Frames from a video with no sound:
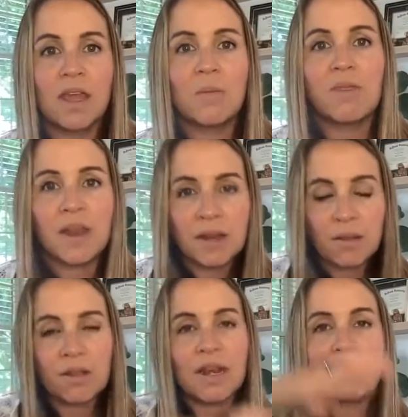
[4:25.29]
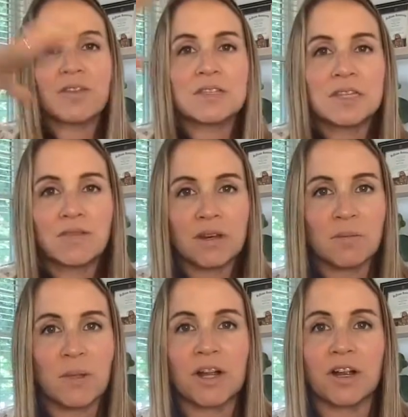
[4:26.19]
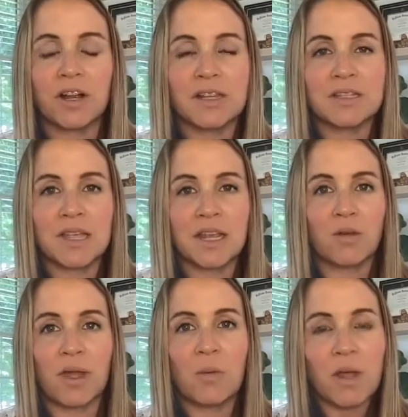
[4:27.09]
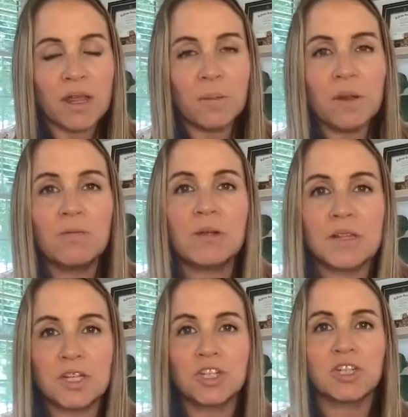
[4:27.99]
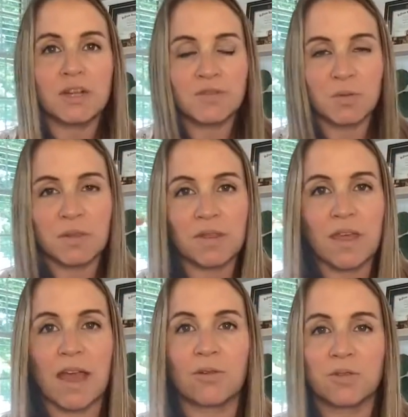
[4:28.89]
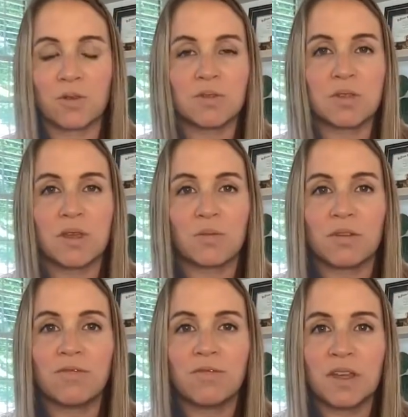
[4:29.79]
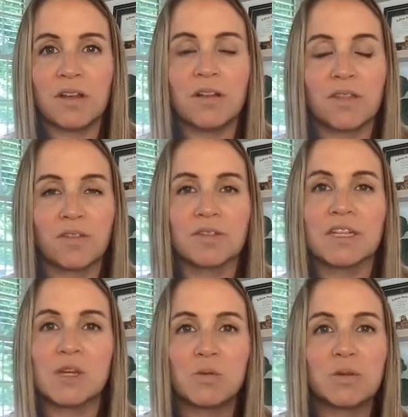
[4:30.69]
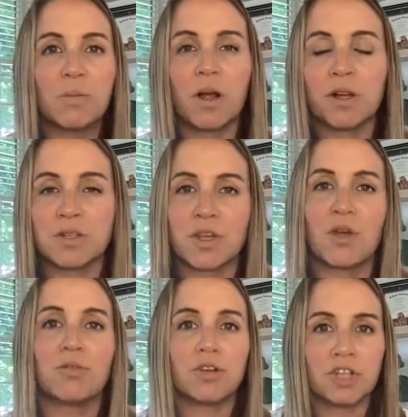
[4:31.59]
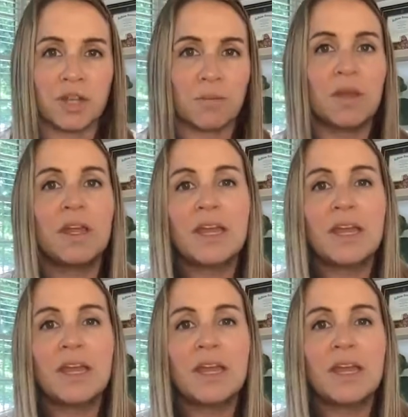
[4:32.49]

but then looking at this even bigger and saying, okay, what can we really shift within the household so that we feel like there's equal parts ownership